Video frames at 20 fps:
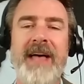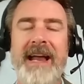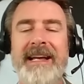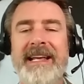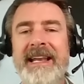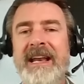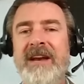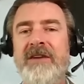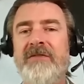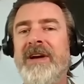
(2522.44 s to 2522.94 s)
that,
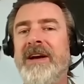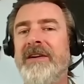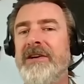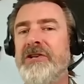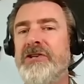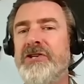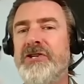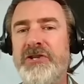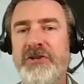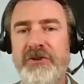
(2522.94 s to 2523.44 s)
getting around
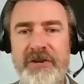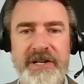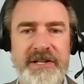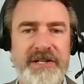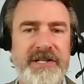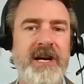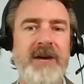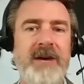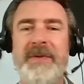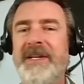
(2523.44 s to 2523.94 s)

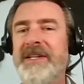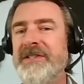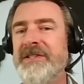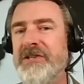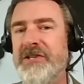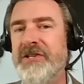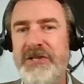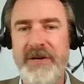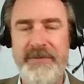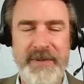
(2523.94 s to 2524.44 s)
insurance companies
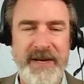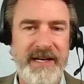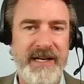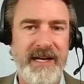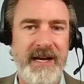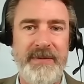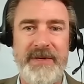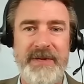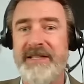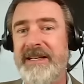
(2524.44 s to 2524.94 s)
and shipping
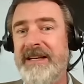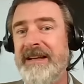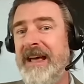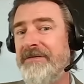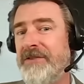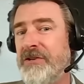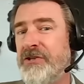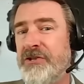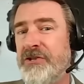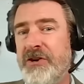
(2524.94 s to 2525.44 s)
companies, they'd
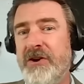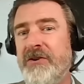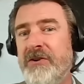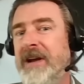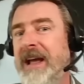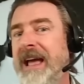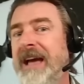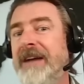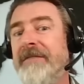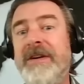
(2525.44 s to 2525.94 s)
have to
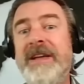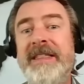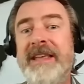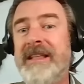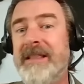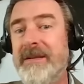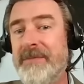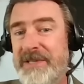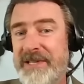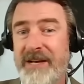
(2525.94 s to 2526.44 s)
charter
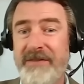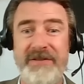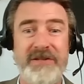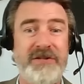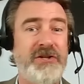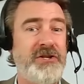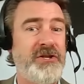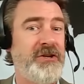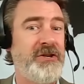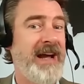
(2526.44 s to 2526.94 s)
everything themselves,
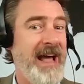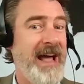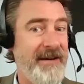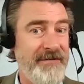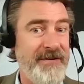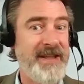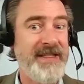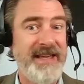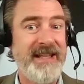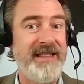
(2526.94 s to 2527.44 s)
insure
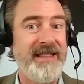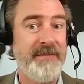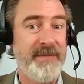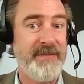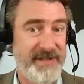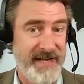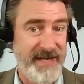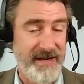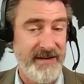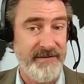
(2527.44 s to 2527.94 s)
everything
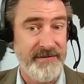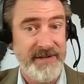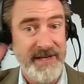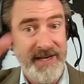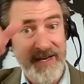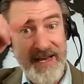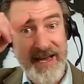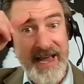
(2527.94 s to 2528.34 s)
themselves,